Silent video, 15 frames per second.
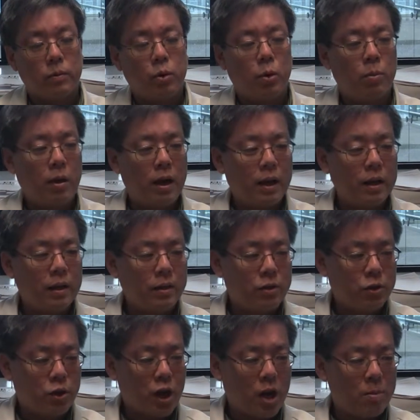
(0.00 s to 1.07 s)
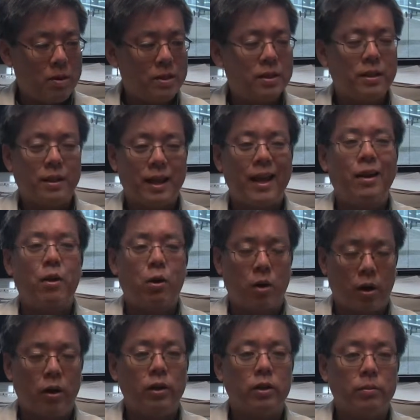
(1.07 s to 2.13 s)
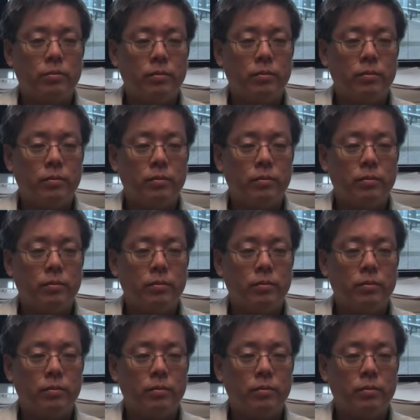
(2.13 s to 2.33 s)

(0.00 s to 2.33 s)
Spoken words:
Well, my job isn't that hard.